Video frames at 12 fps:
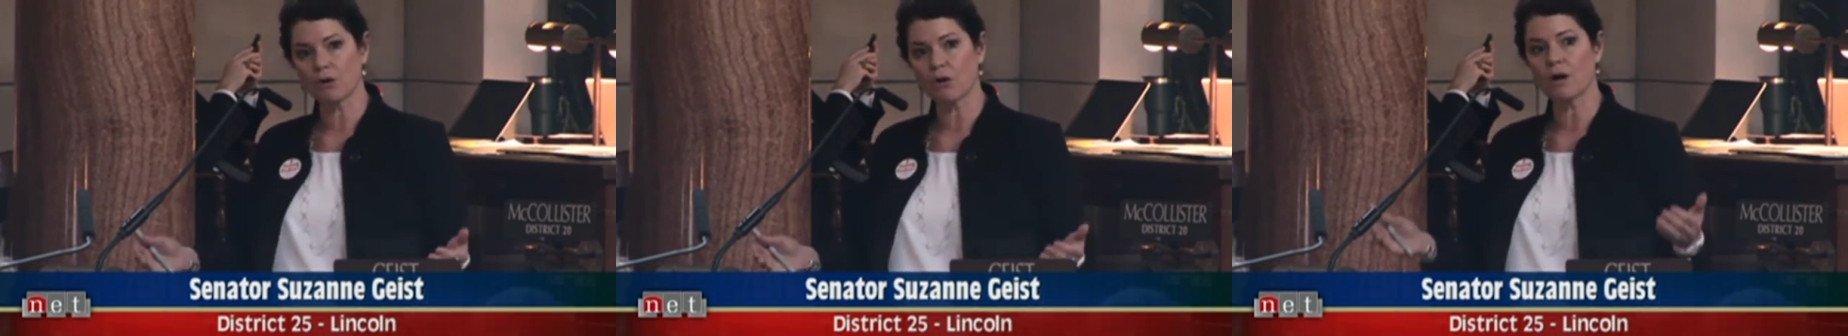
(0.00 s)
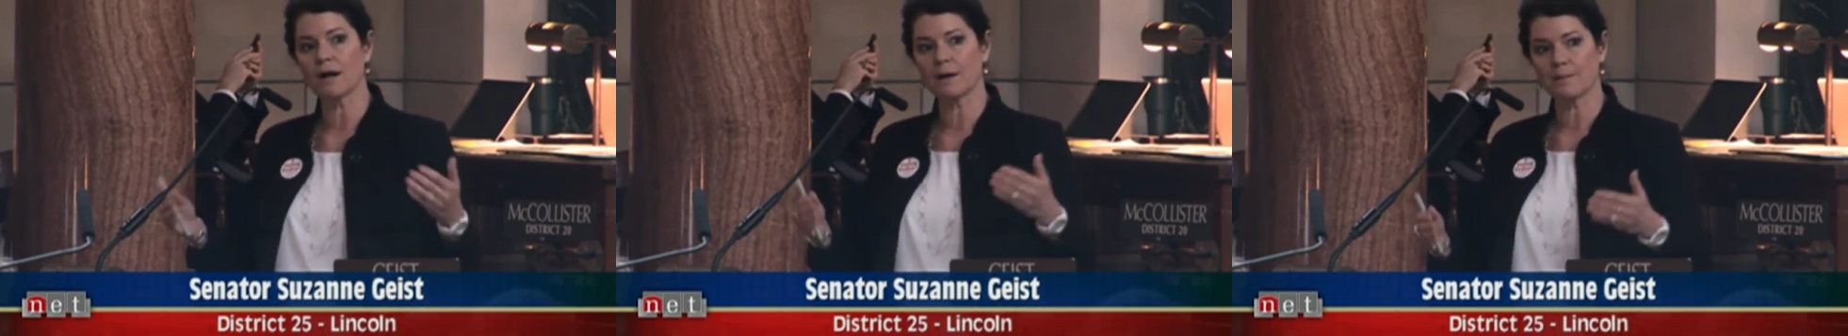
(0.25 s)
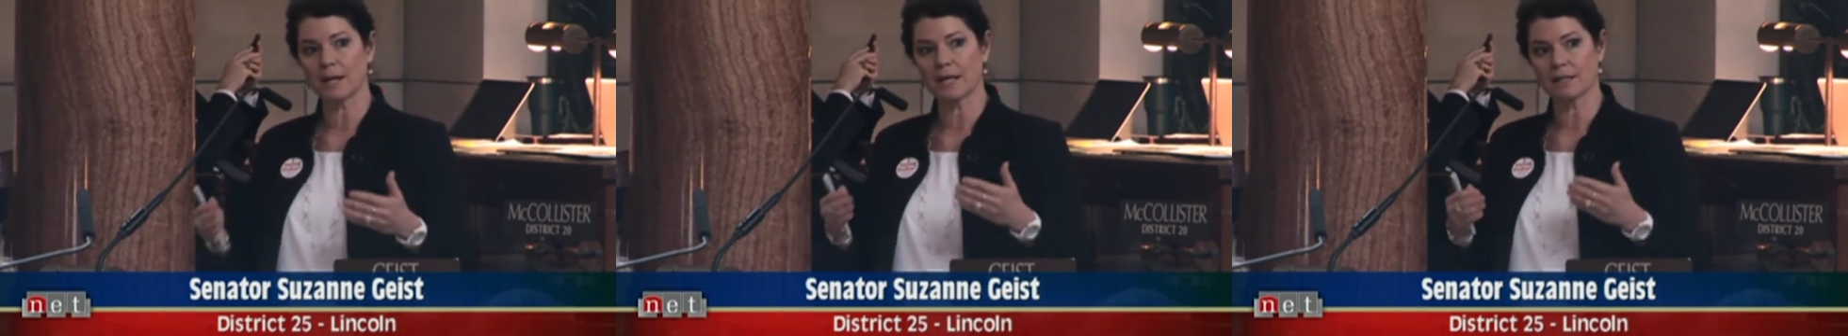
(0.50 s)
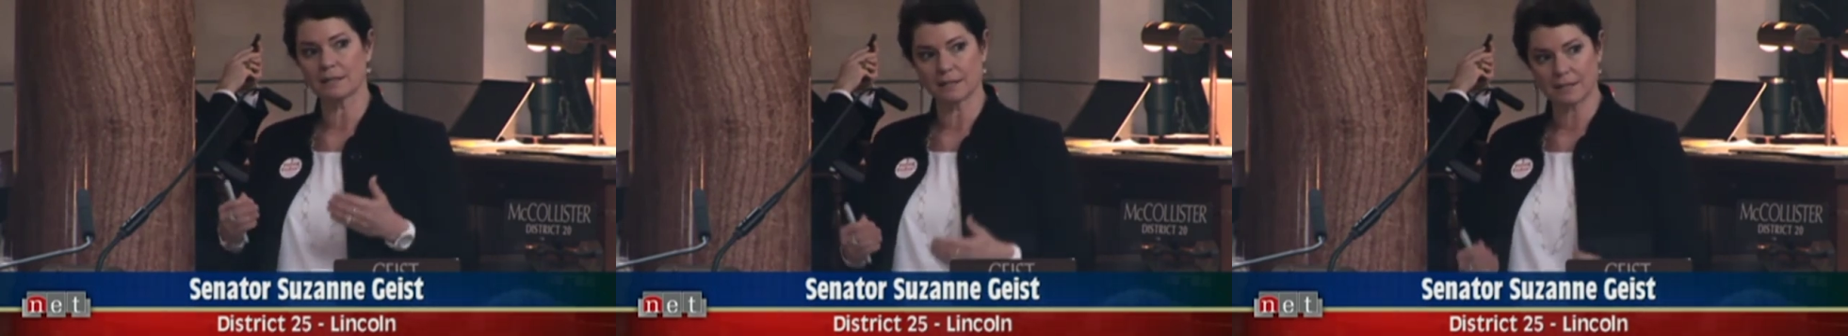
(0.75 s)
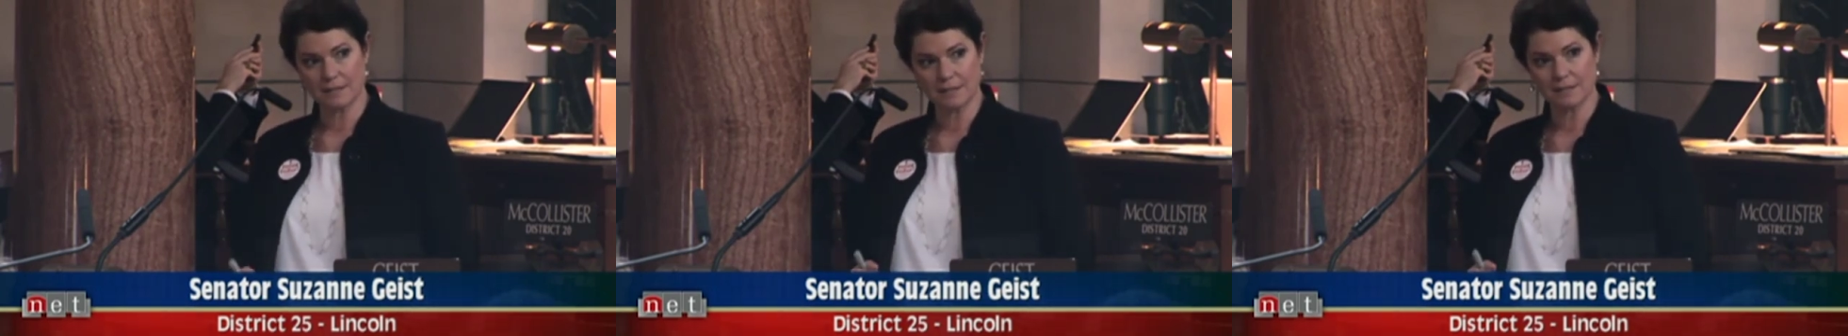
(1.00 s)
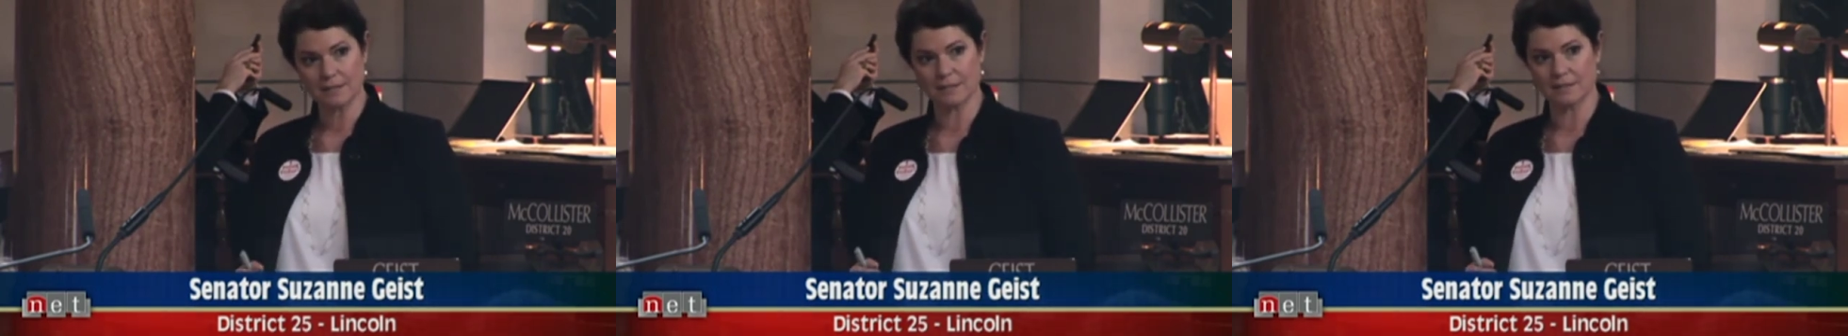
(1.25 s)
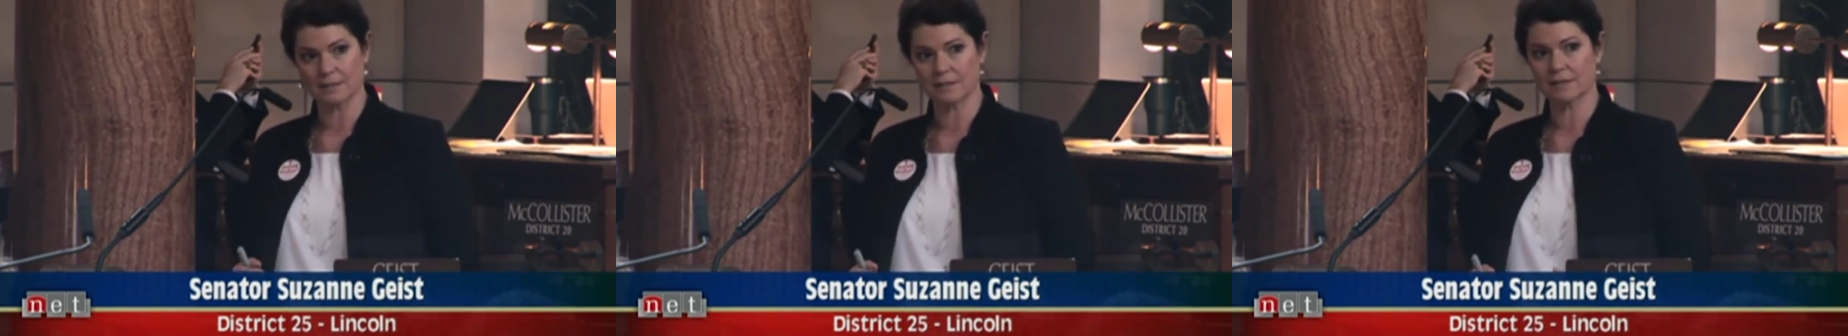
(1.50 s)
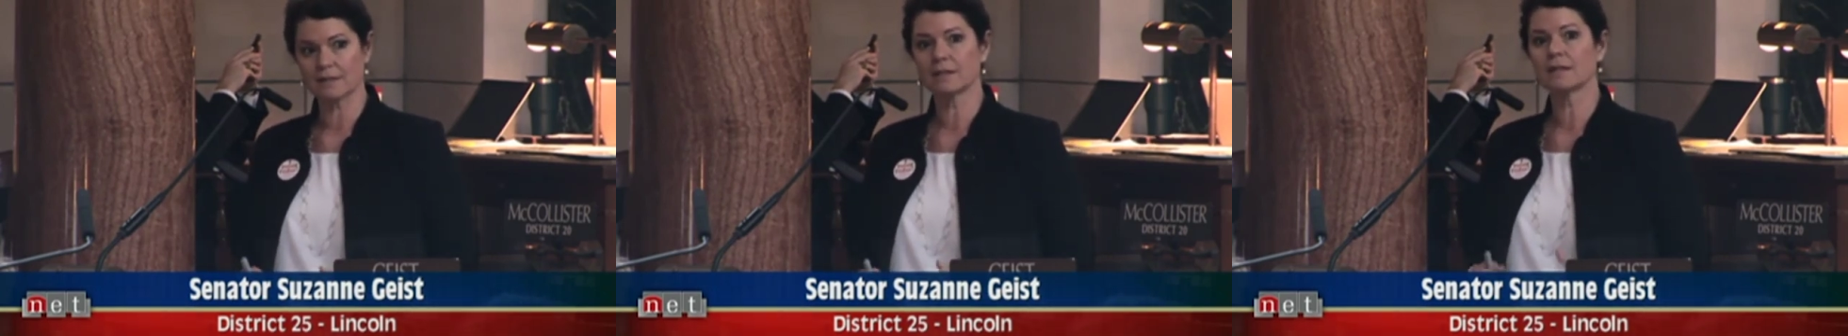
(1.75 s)
law-abiding
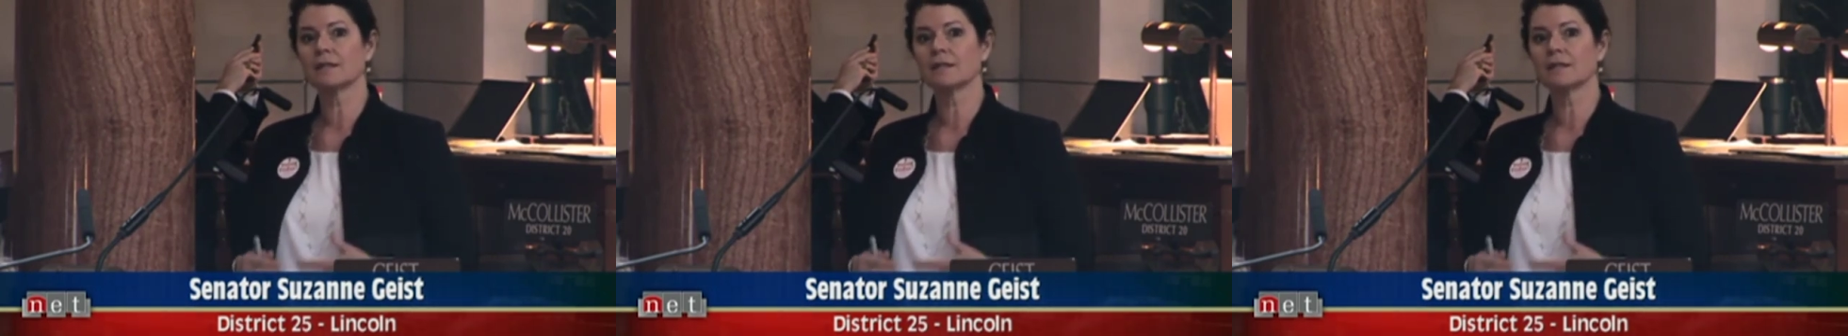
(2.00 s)
citizens